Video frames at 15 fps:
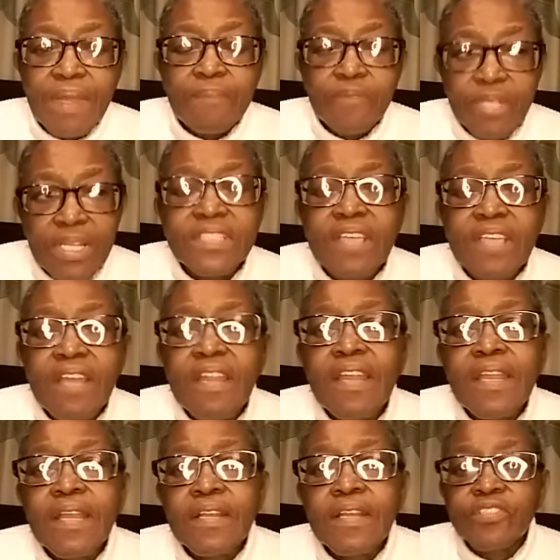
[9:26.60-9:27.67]
going to tell a
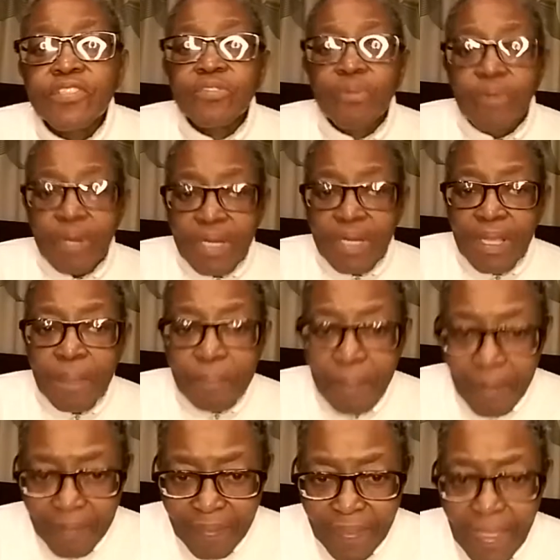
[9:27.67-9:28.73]
little story
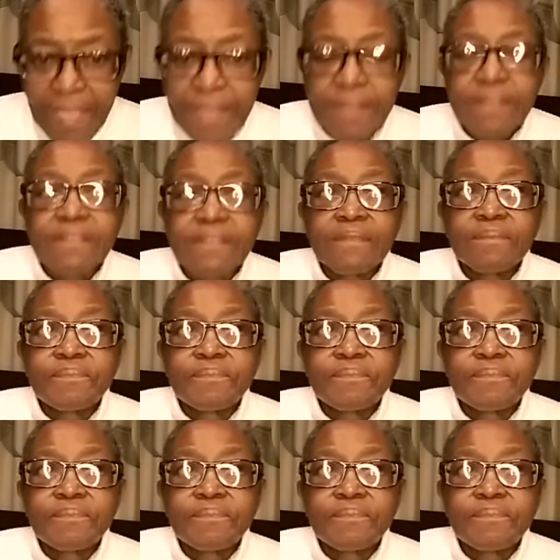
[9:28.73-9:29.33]
about that.